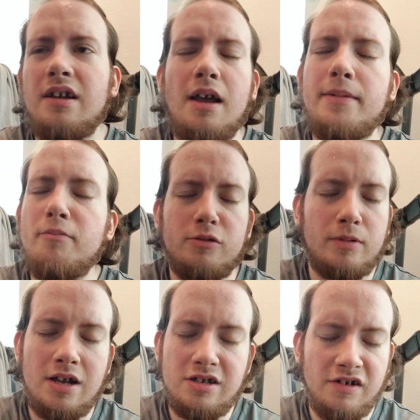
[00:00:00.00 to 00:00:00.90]
I mean,
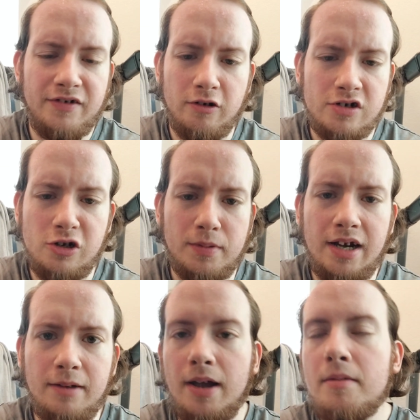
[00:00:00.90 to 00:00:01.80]
multiple rounds in are stupid
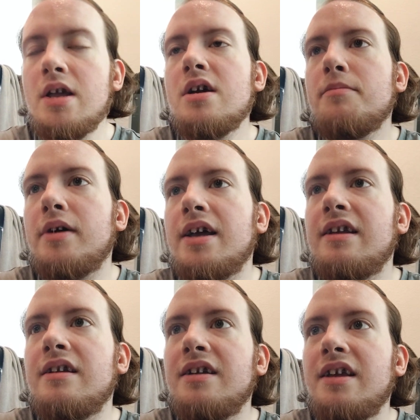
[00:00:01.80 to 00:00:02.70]
anyway.
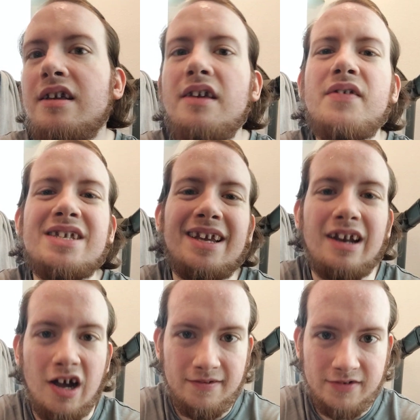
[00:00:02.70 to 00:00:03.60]
But if it's like an
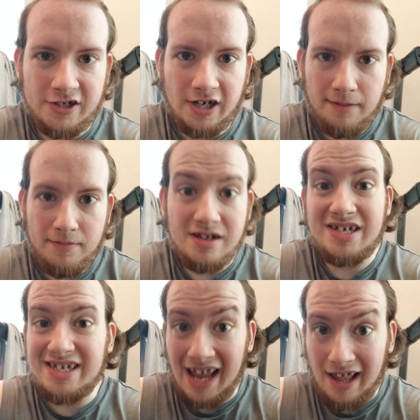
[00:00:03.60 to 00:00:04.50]
office job that's
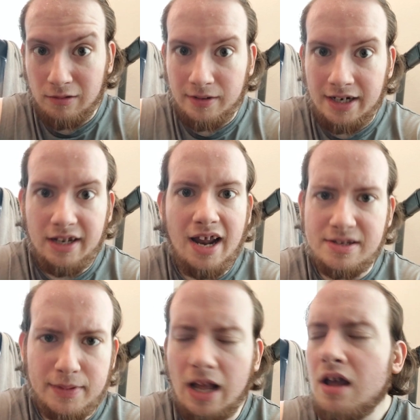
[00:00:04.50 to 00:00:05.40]
salaried and has
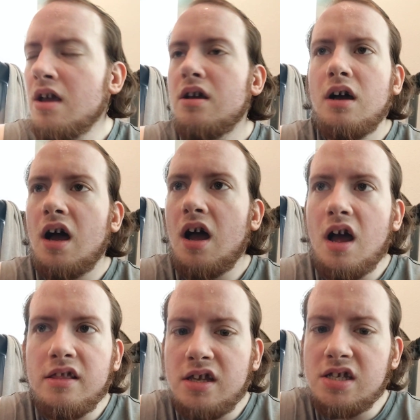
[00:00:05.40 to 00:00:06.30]
to be...
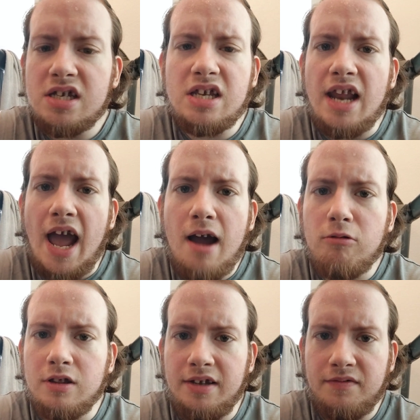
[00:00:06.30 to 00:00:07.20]
This is an
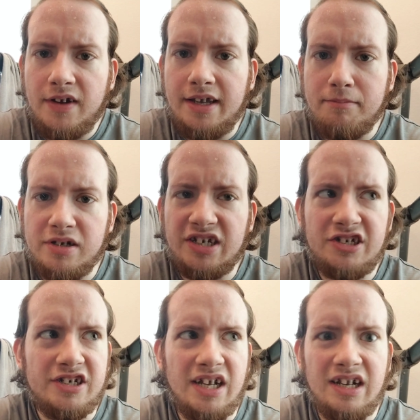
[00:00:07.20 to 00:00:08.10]
hourly fucking
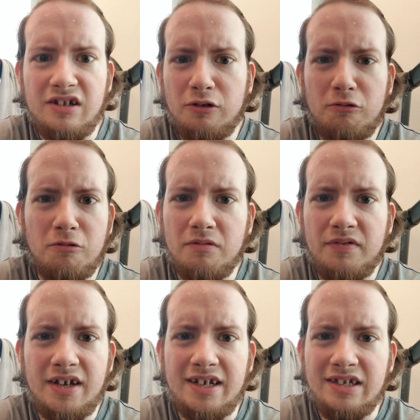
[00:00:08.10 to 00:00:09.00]
position at a local
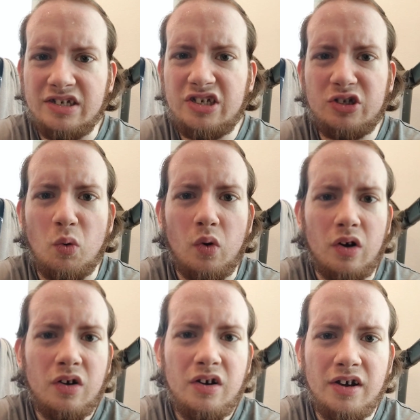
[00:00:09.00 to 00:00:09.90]
fucking
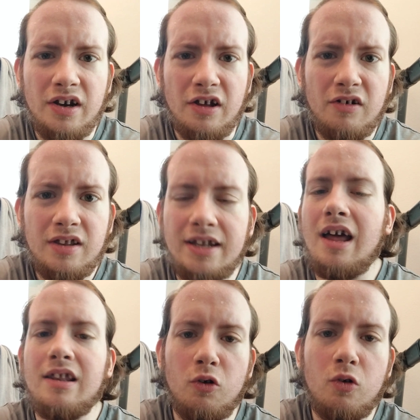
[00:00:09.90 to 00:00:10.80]
store, you know? Like,
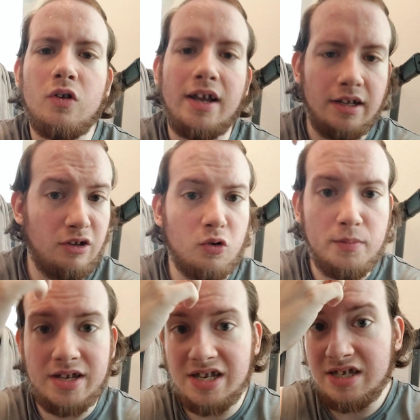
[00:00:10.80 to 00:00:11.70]
not local like a local
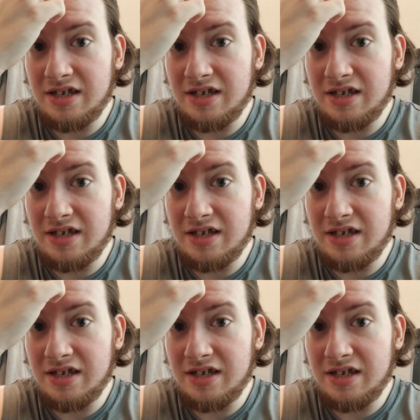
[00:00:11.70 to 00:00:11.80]
business.